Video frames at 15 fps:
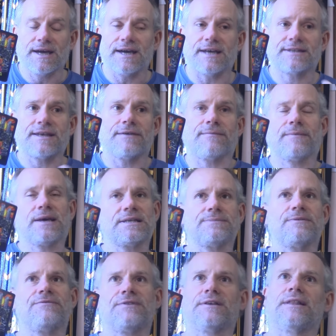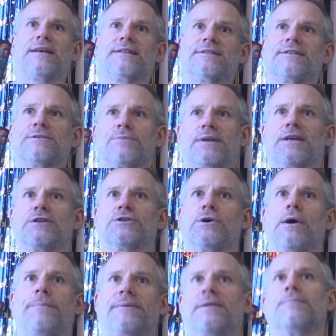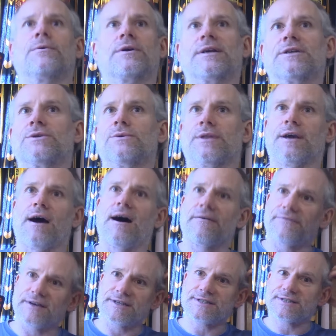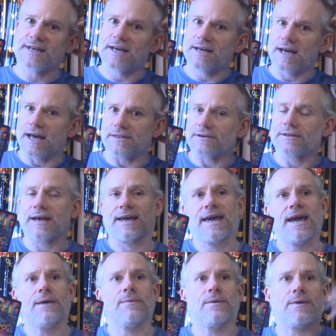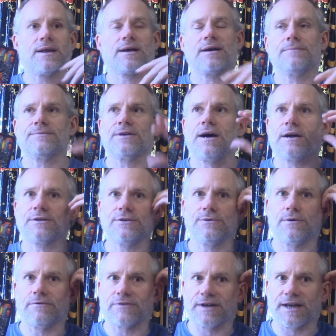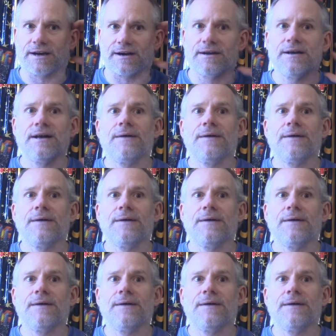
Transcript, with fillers: it, it makes me feel like this is when I show up in the morning to the office and they're like, "Hey, we want to come talk to you over here."